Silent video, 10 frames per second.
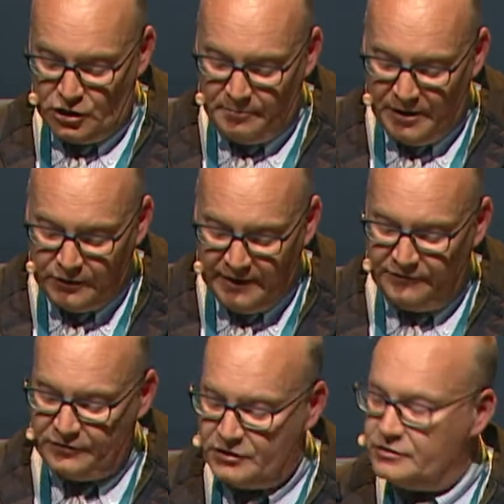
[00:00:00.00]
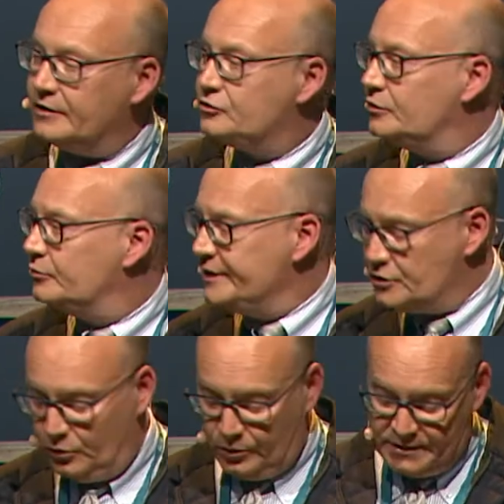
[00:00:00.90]
about infrastructure,
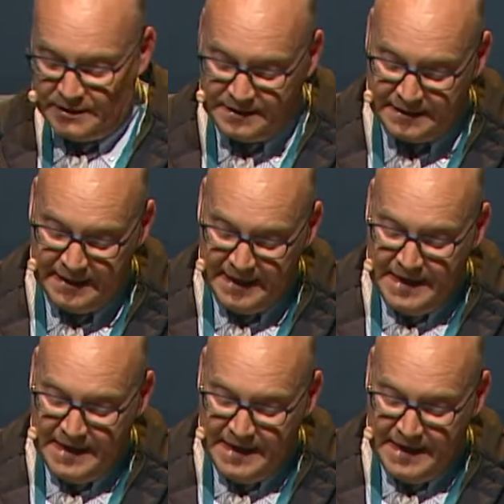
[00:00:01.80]
resources,